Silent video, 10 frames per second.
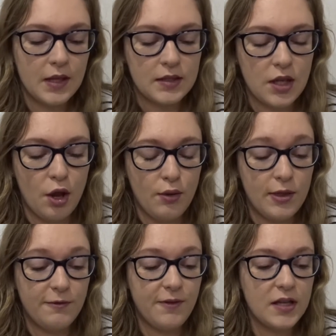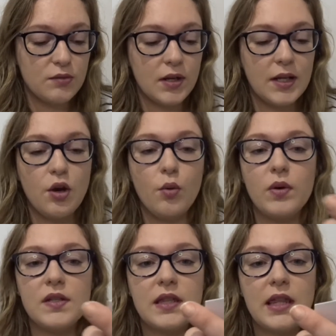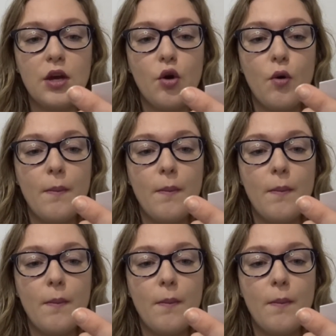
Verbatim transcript: So the first one I got was the